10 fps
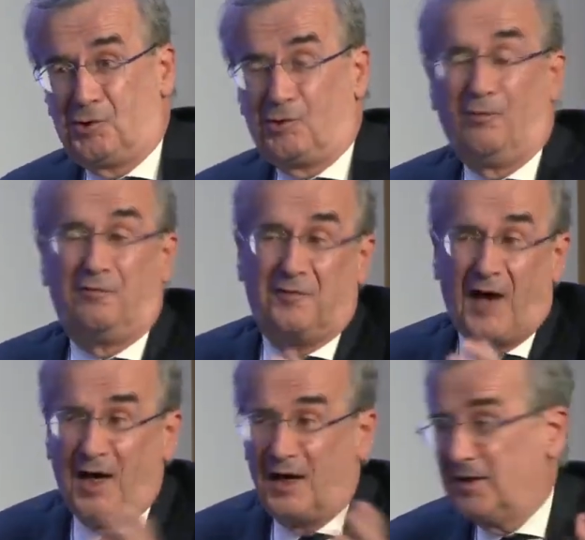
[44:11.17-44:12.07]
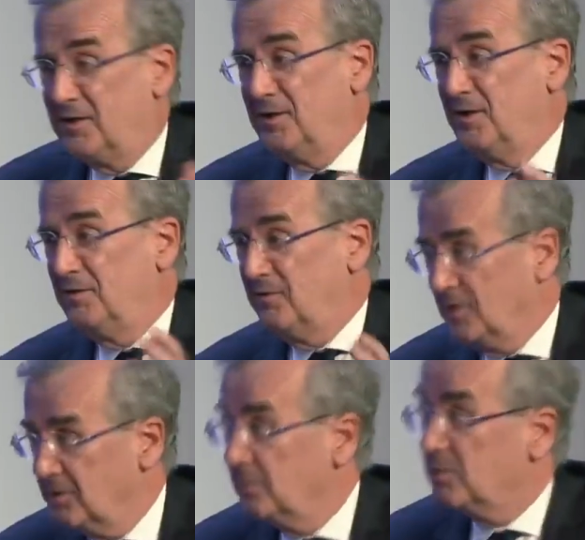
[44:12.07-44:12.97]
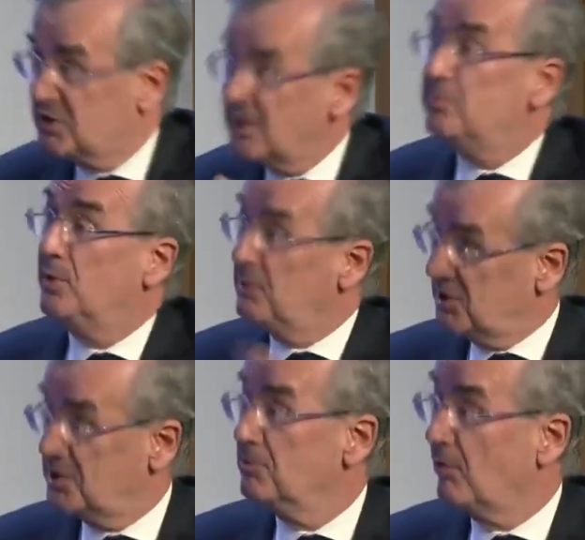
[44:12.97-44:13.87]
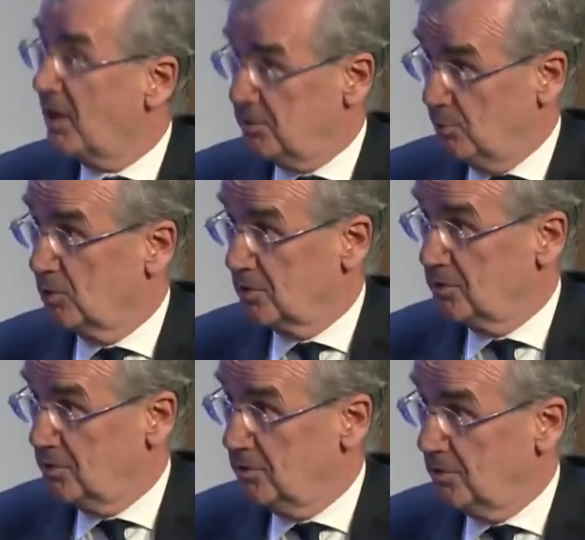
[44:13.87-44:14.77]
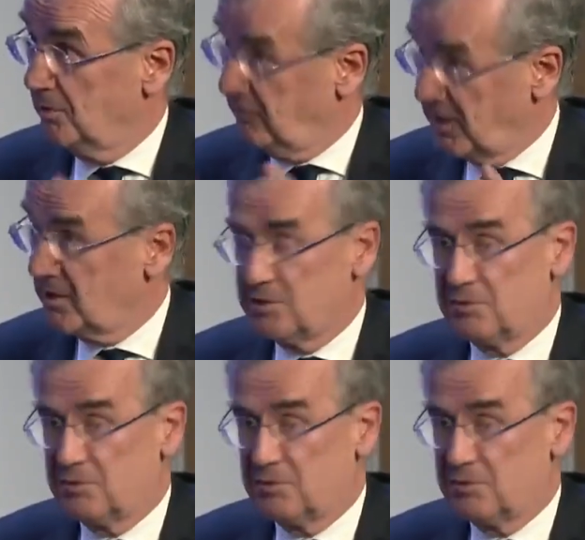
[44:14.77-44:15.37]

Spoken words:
So far, but they published a white book, as you know, a very